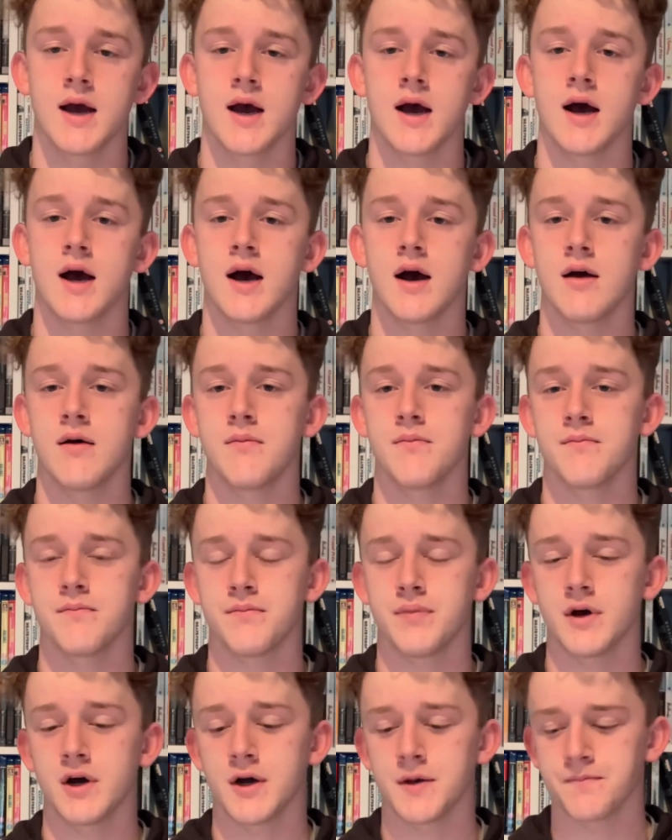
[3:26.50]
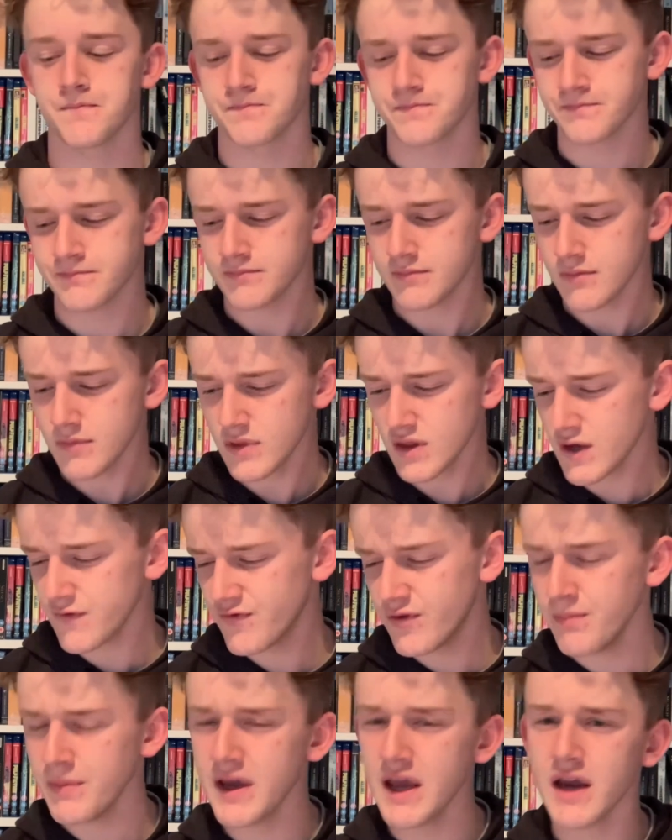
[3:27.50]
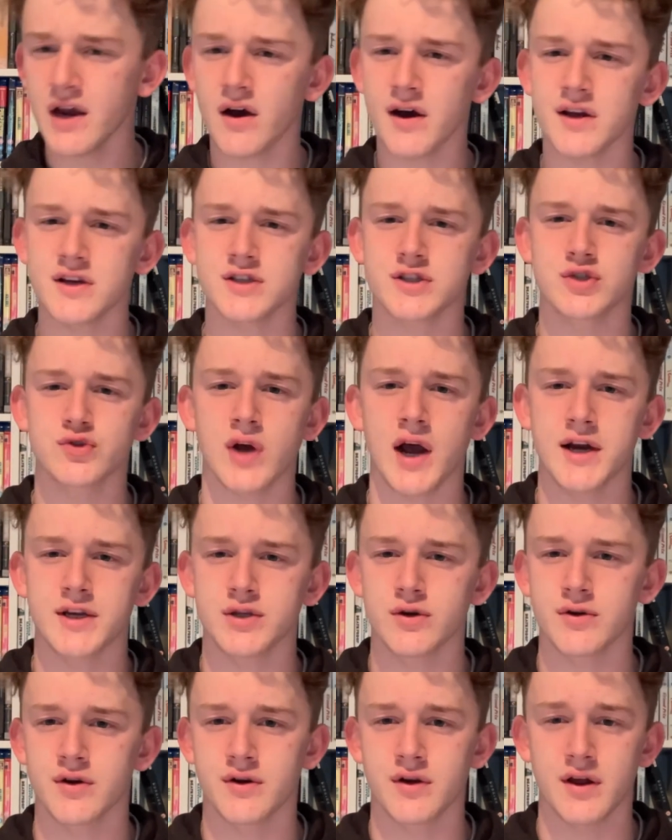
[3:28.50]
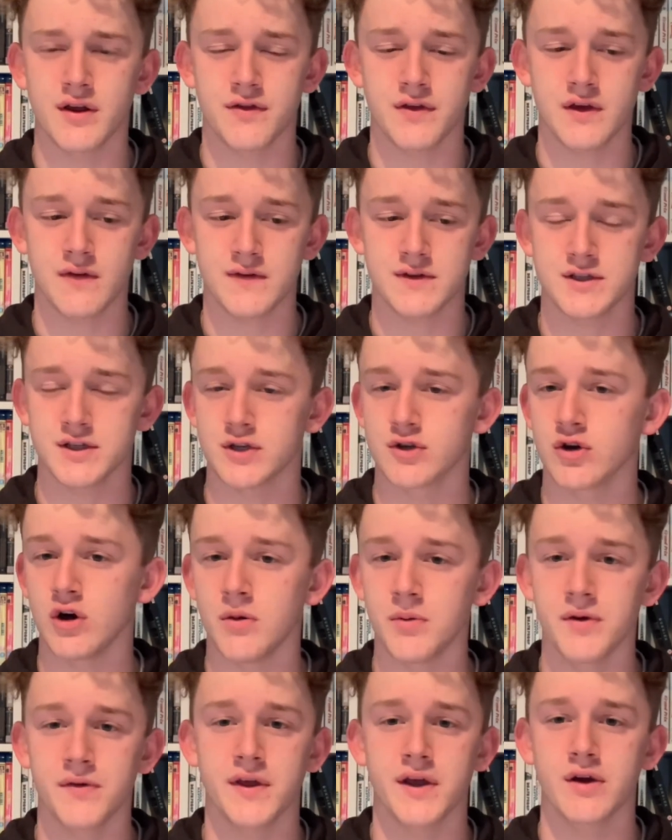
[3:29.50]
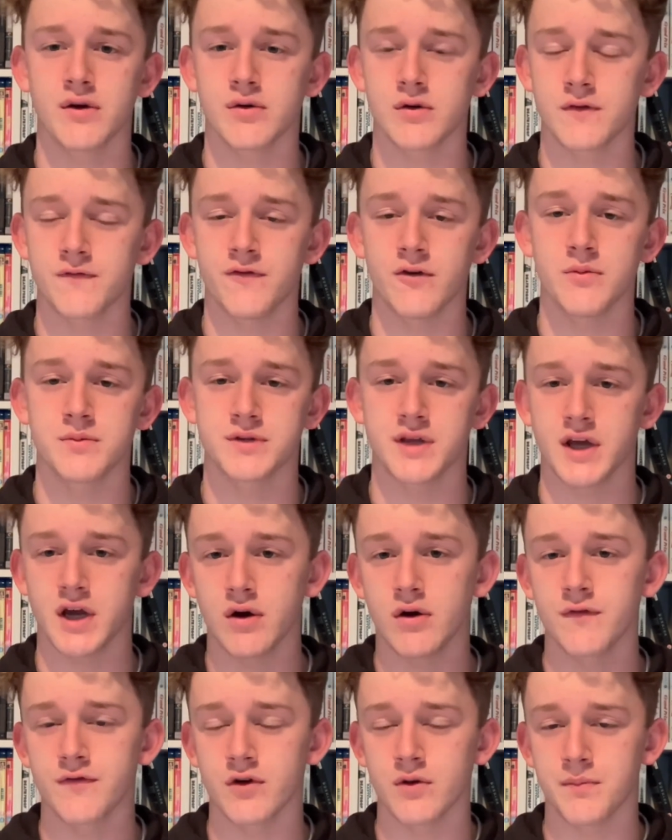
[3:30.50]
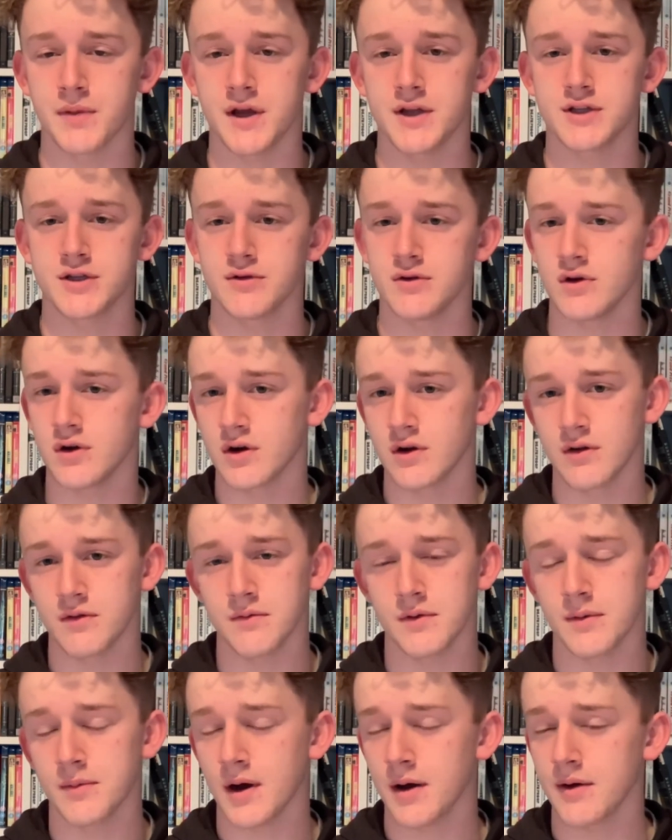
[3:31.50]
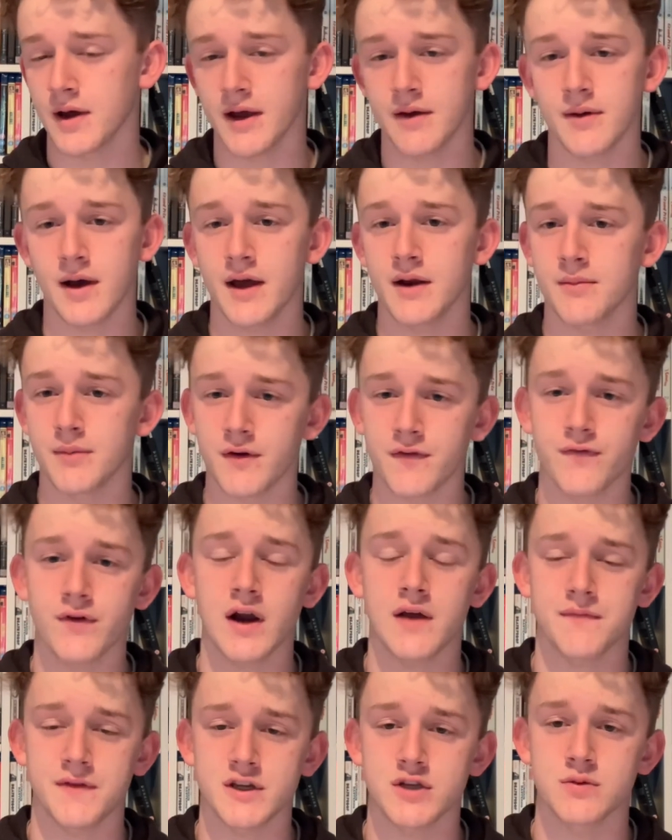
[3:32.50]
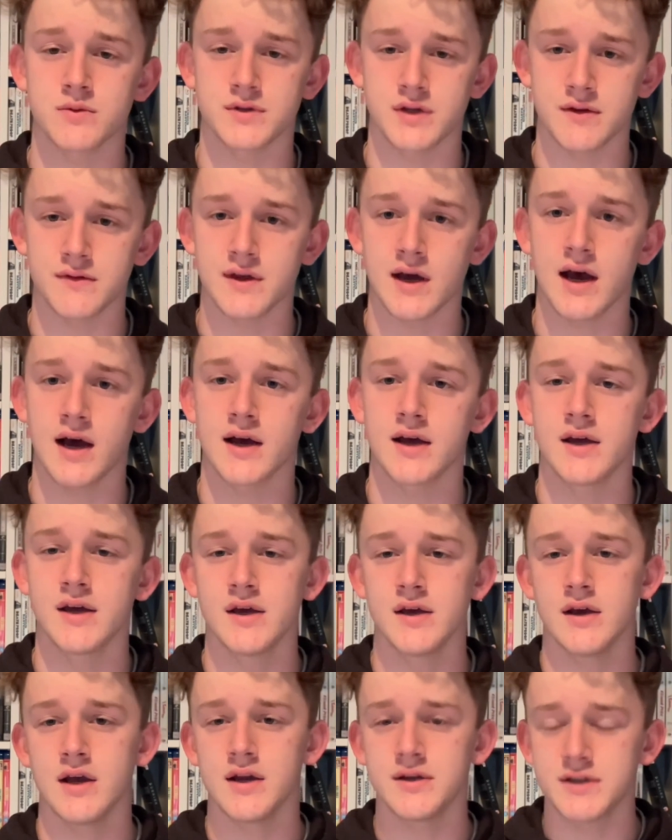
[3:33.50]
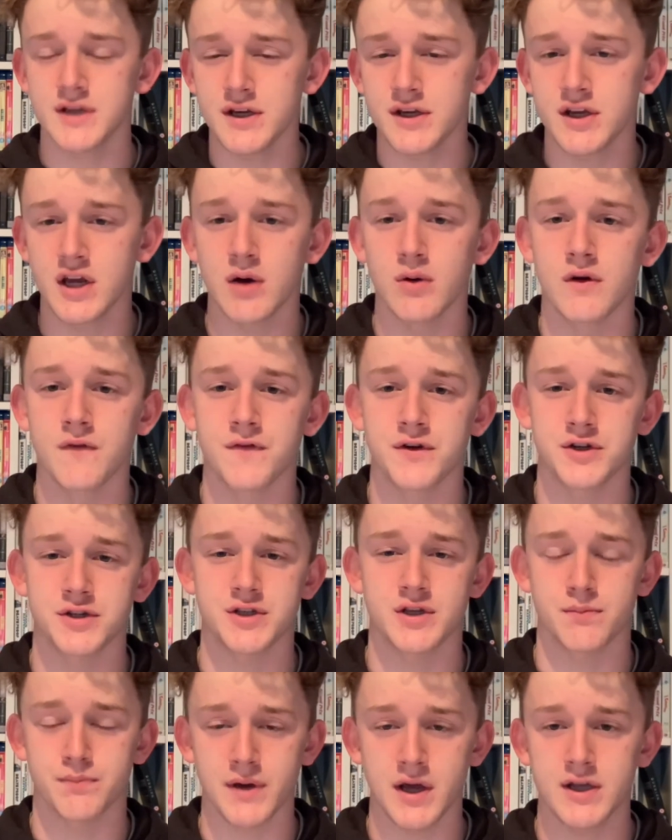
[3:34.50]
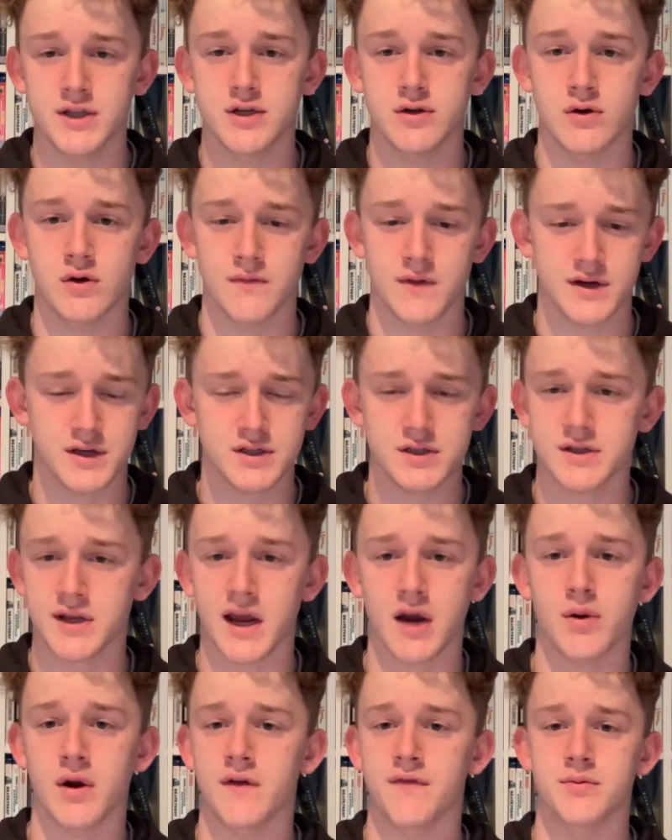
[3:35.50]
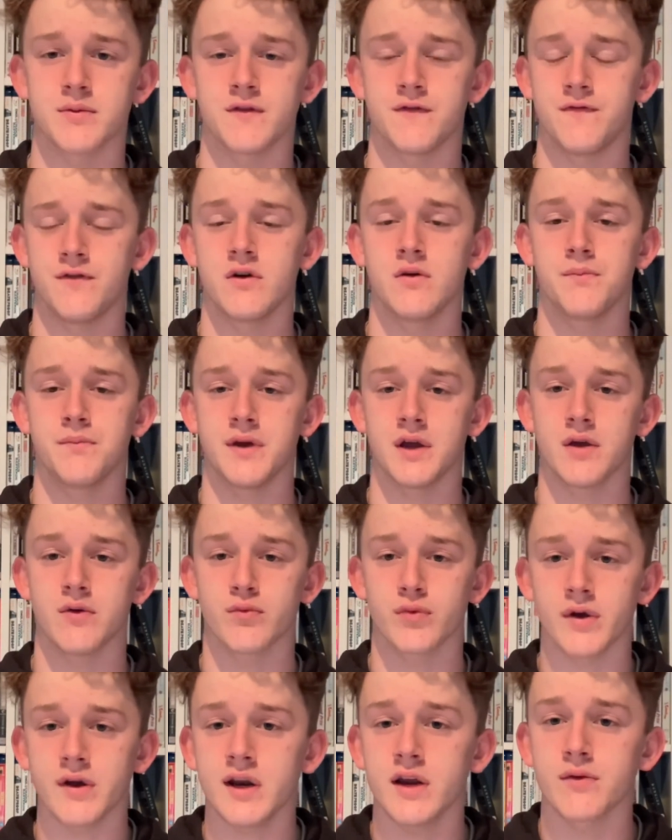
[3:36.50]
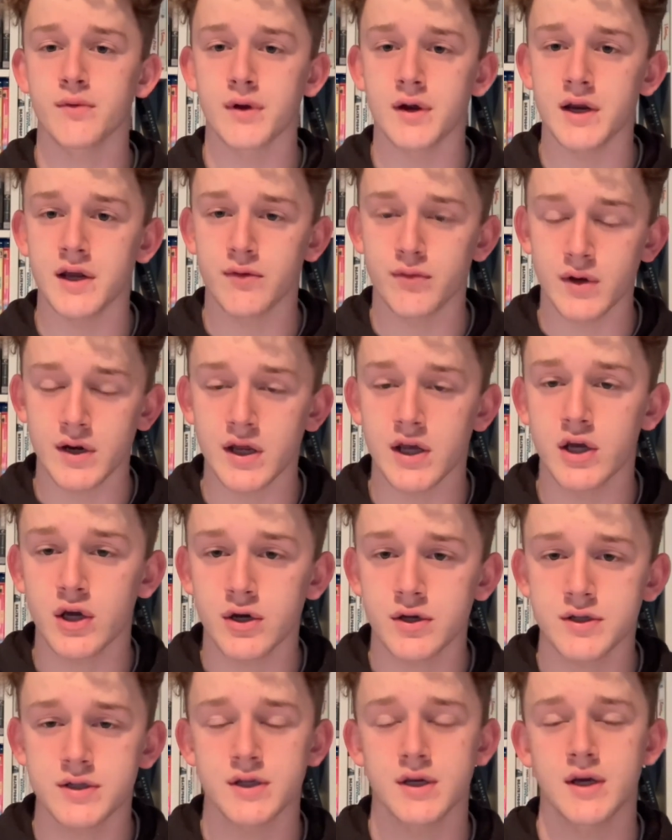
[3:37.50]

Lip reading: But for me, it kind of just dragged on, and I think this is a common thing in horror films. They go on for a bit too long, and I'm afraid this one did that. It did go on for just a bit too long. That doesn't take away from the film being really good,